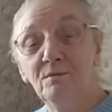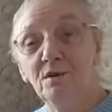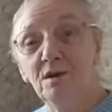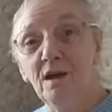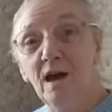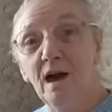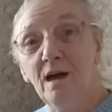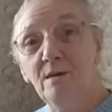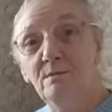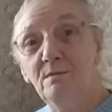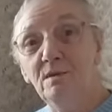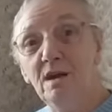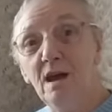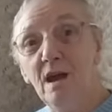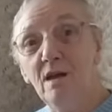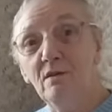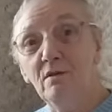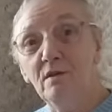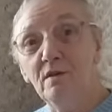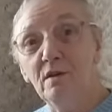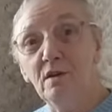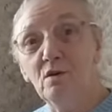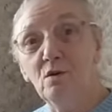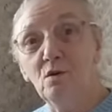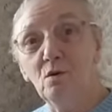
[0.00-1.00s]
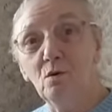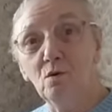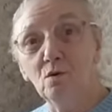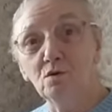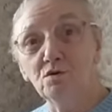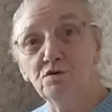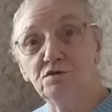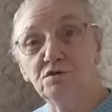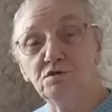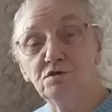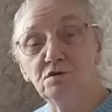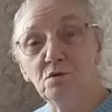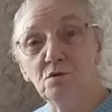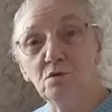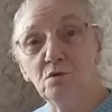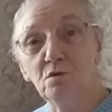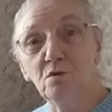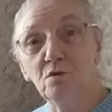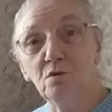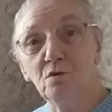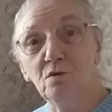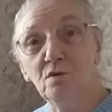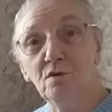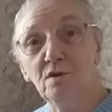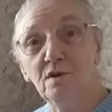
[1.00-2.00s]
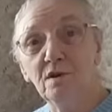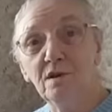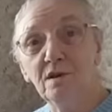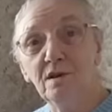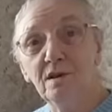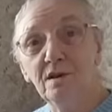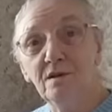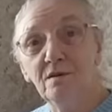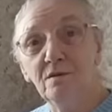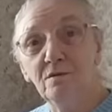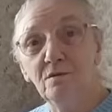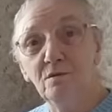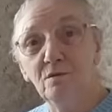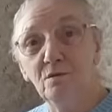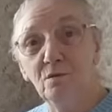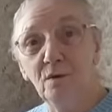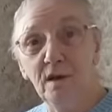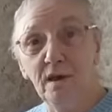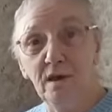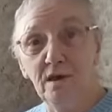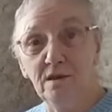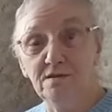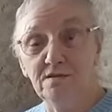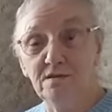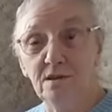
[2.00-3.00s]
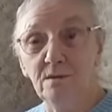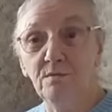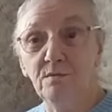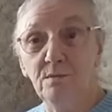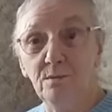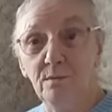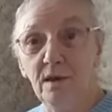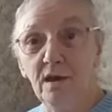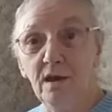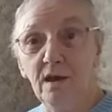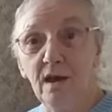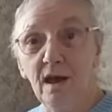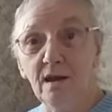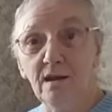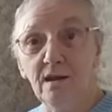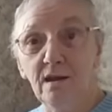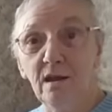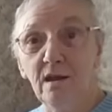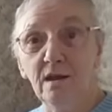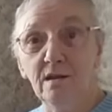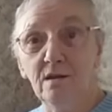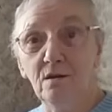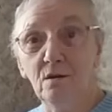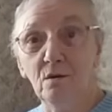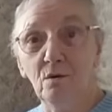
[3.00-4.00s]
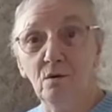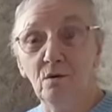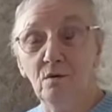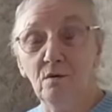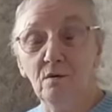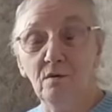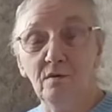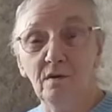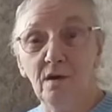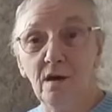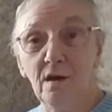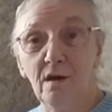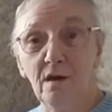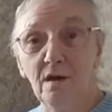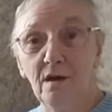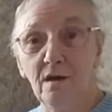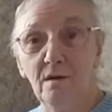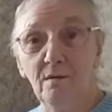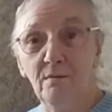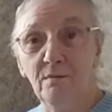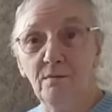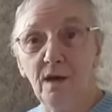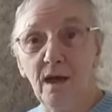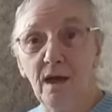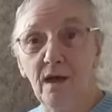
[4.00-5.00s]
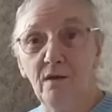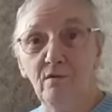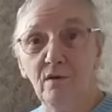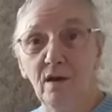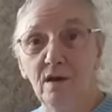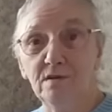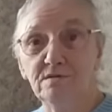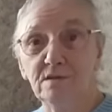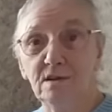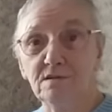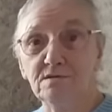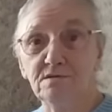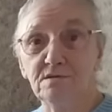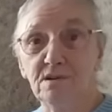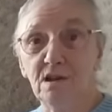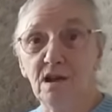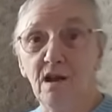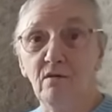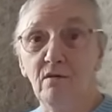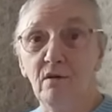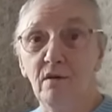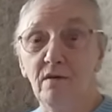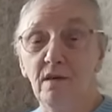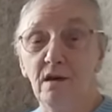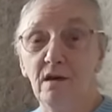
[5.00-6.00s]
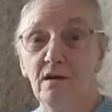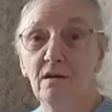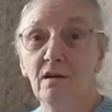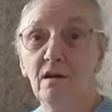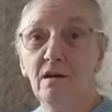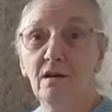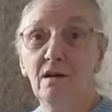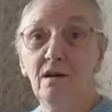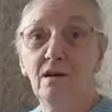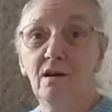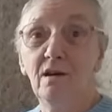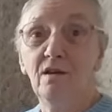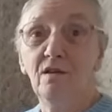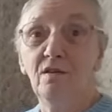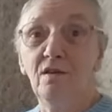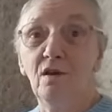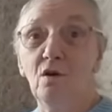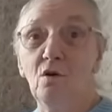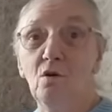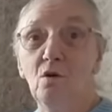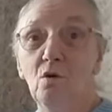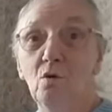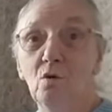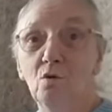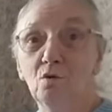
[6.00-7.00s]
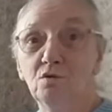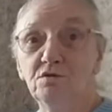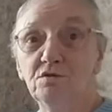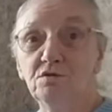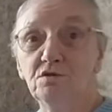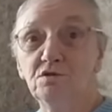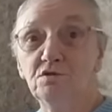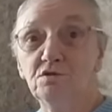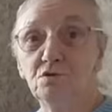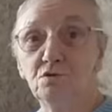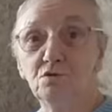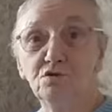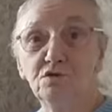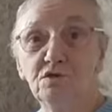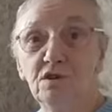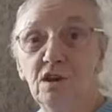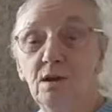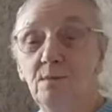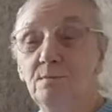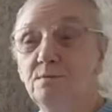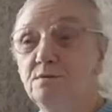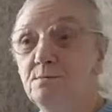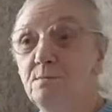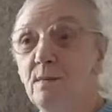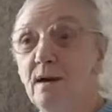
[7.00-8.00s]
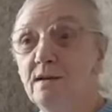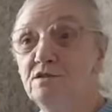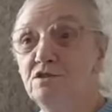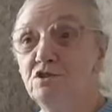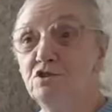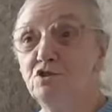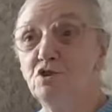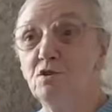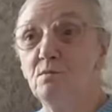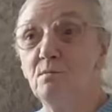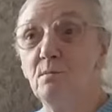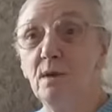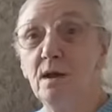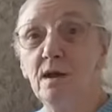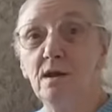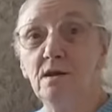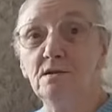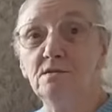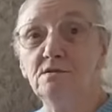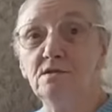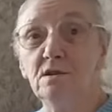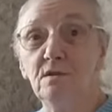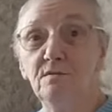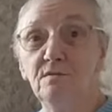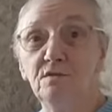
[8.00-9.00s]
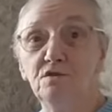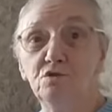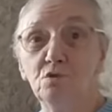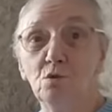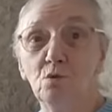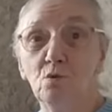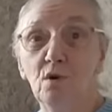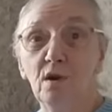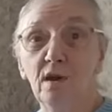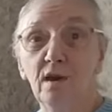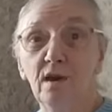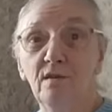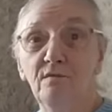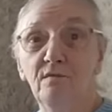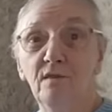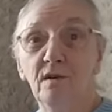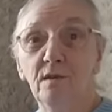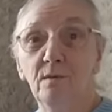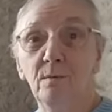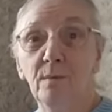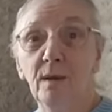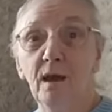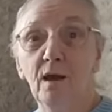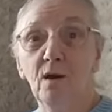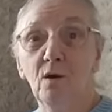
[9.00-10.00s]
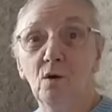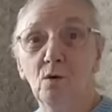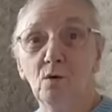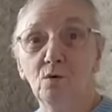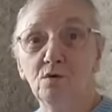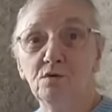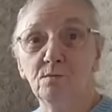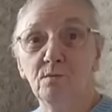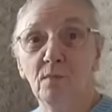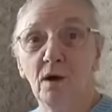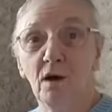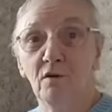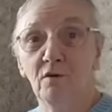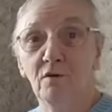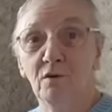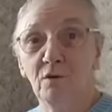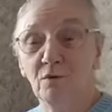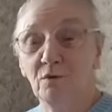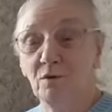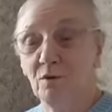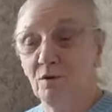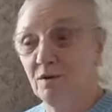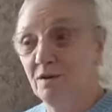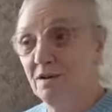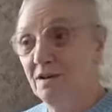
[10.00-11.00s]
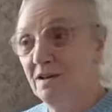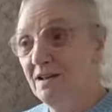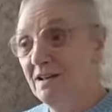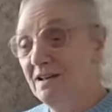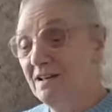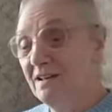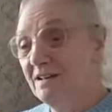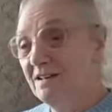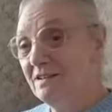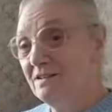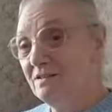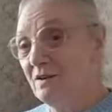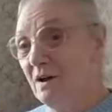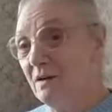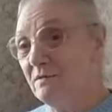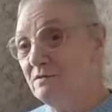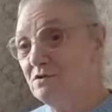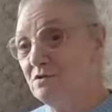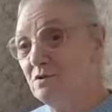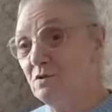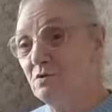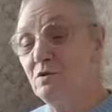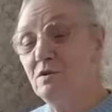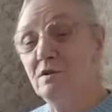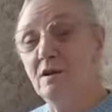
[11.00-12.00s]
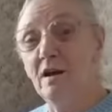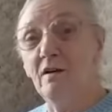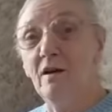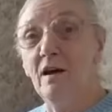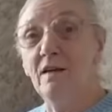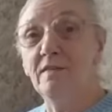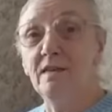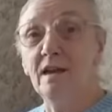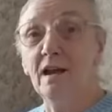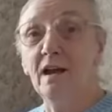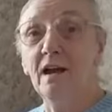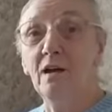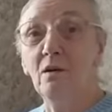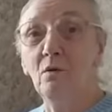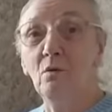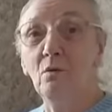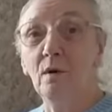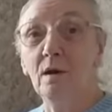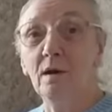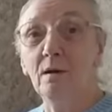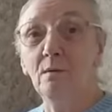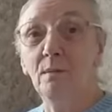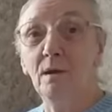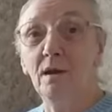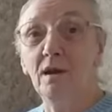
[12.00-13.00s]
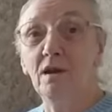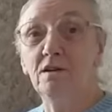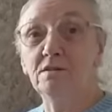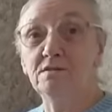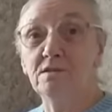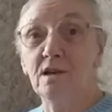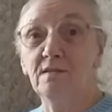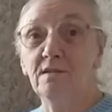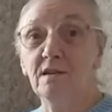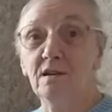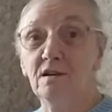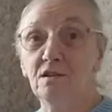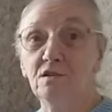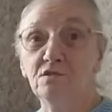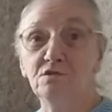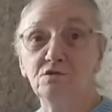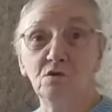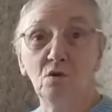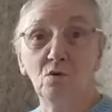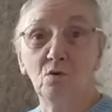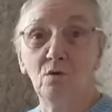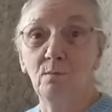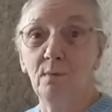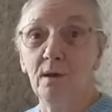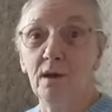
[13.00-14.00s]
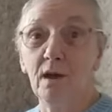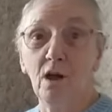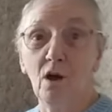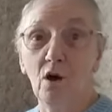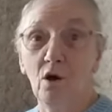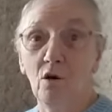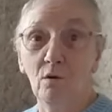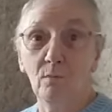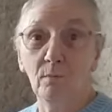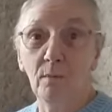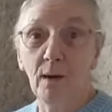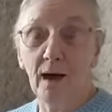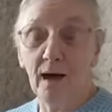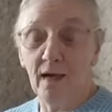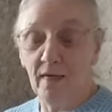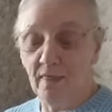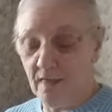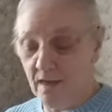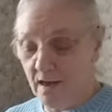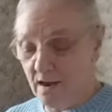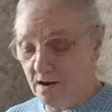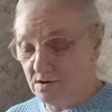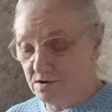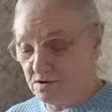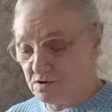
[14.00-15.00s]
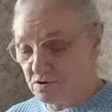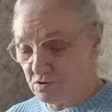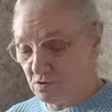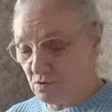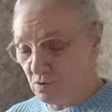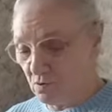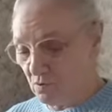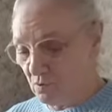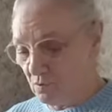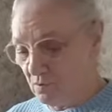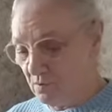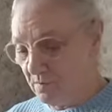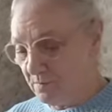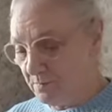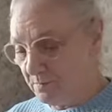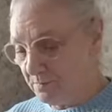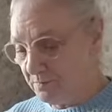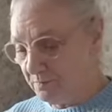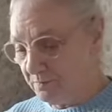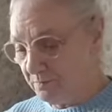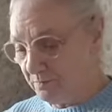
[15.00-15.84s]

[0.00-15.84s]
But I'm nearer the coast, so we seem to be getting it to the areas that's nearer the coast. So she keeps messaging me to see if it's okay for the bingo tomorrow. So I've told her I think it will be, because I think the snow will be gone by then. So